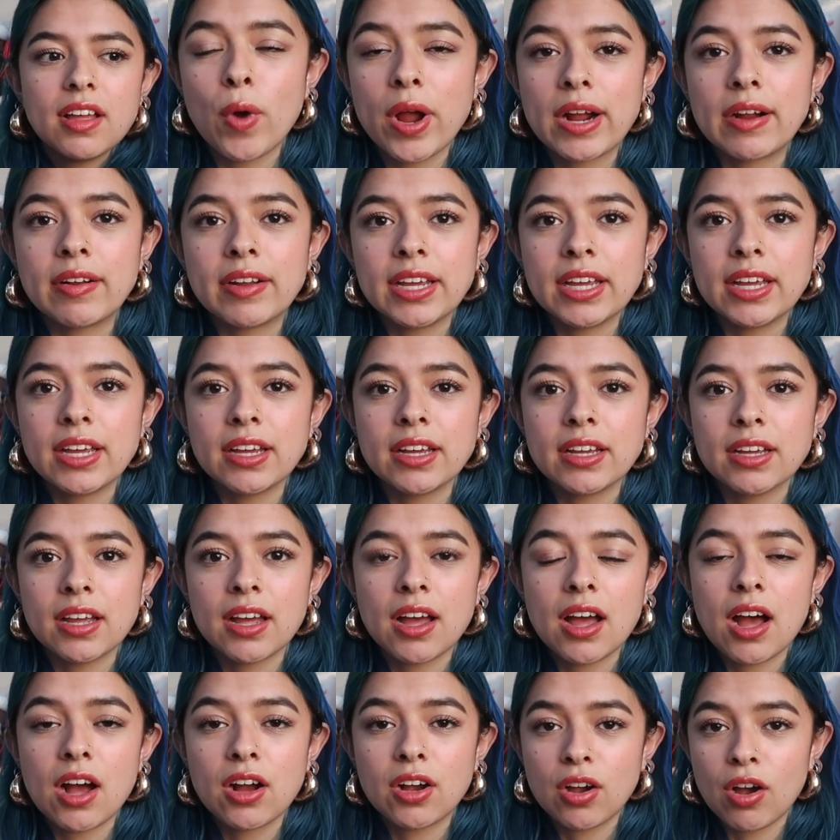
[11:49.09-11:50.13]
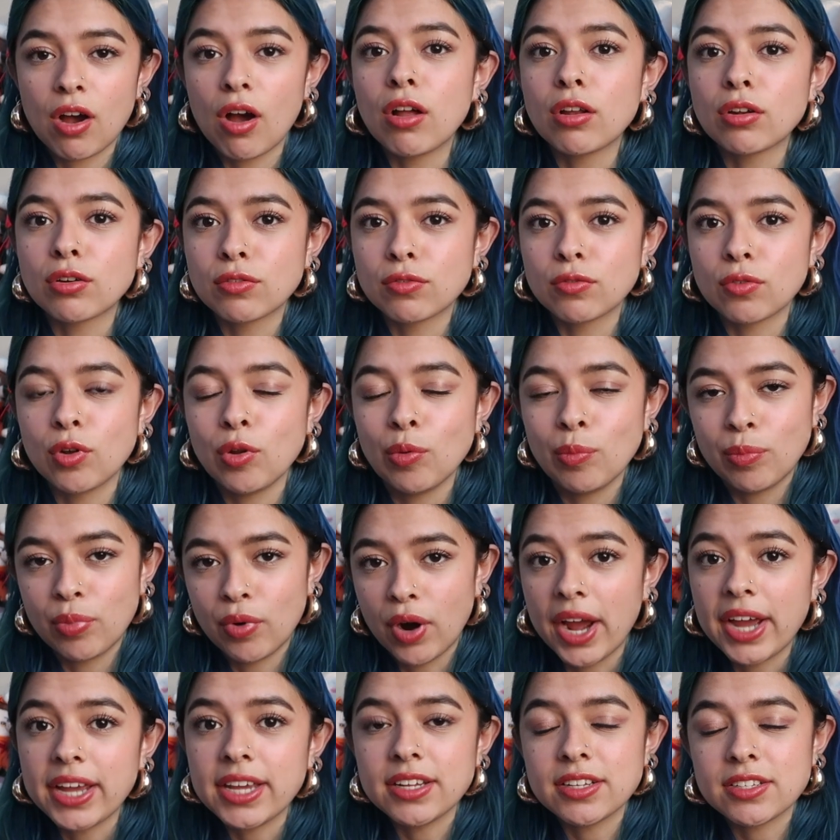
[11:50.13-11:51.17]
Wearing a colorful
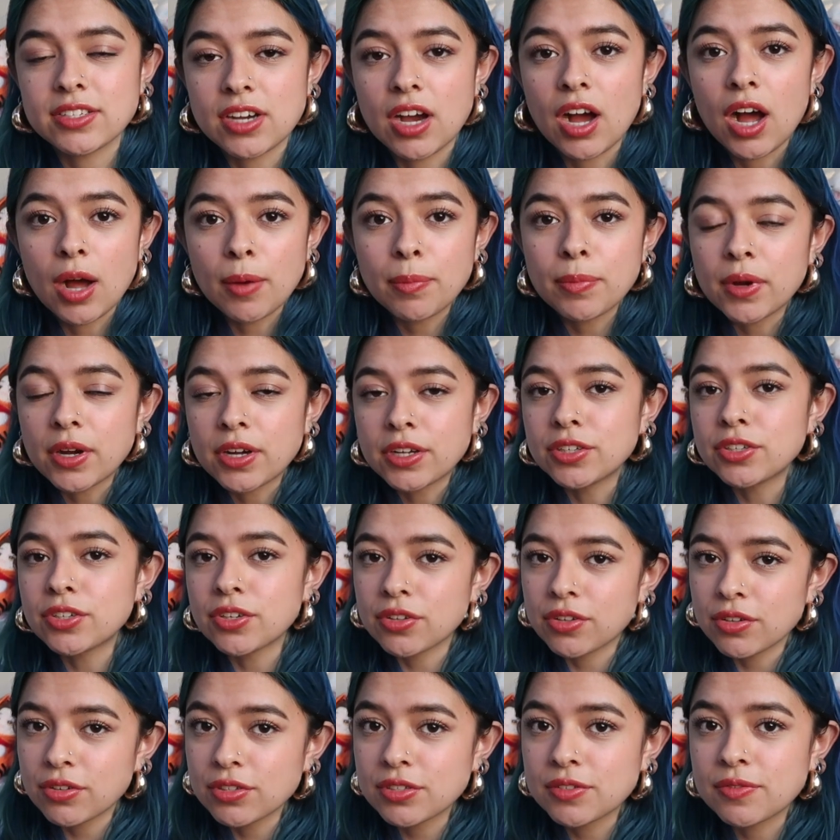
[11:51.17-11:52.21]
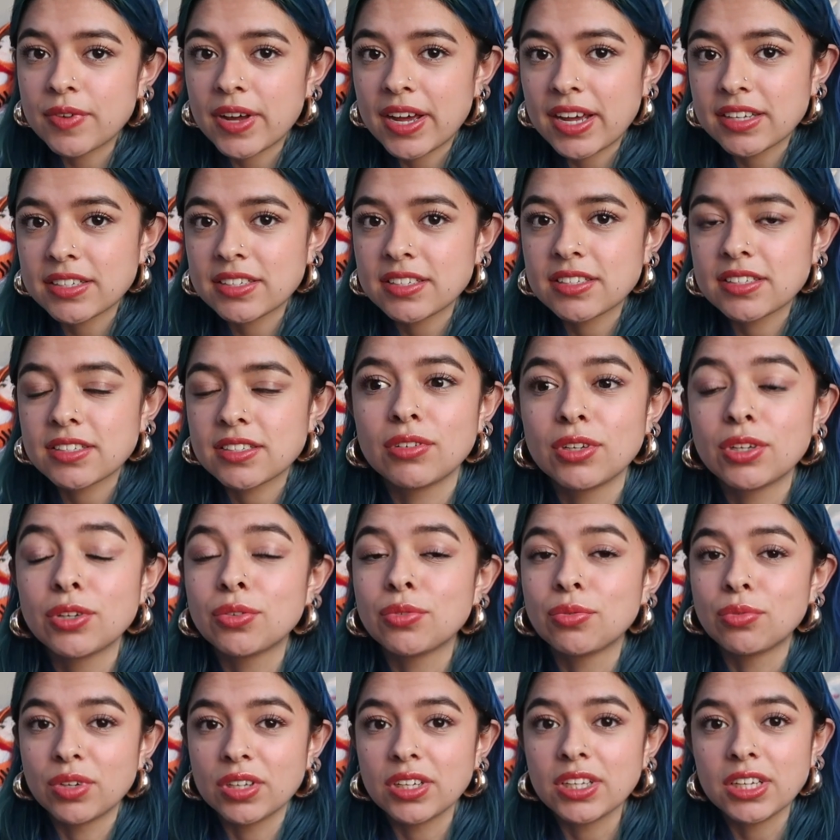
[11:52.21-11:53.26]
bright top under those vests
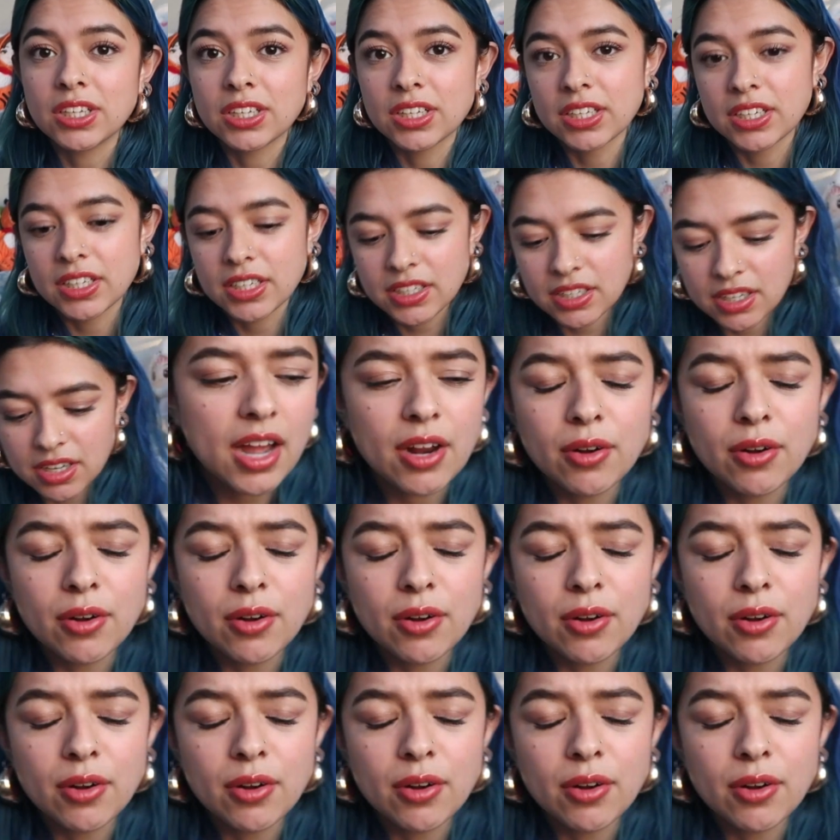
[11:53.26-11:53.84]
look really good.